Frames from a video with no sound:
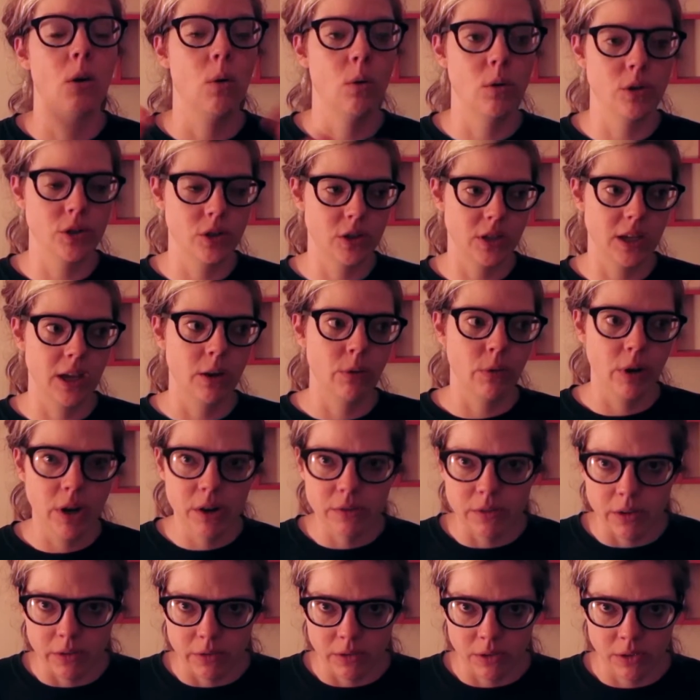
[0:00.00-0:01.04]
or just get
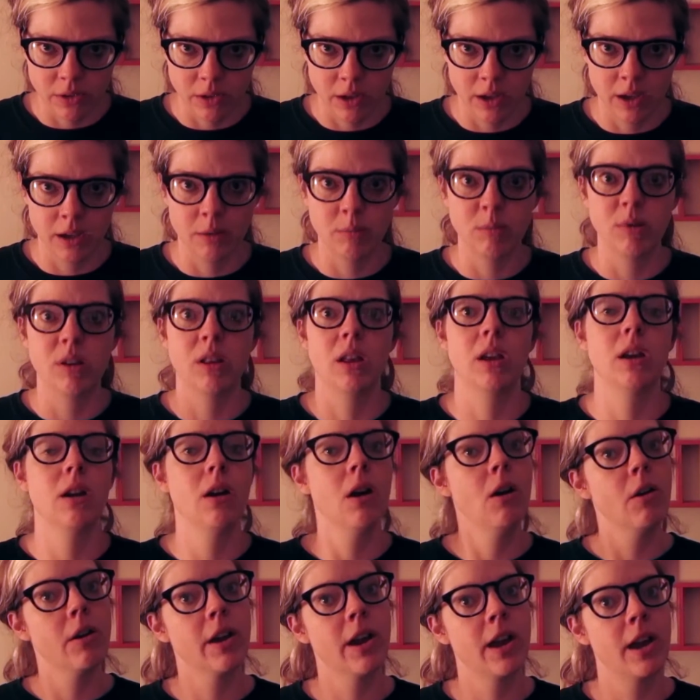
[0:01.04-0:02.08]
rid of everything and be
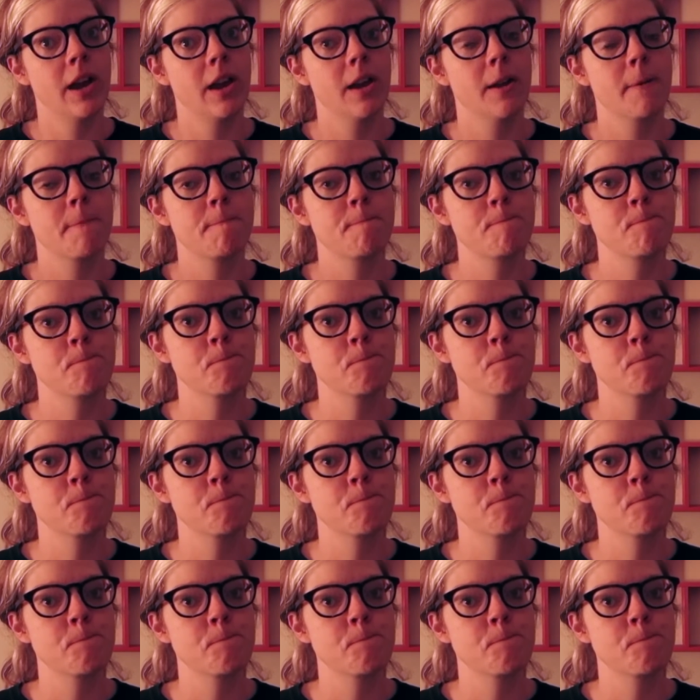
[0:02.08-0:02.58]
like okay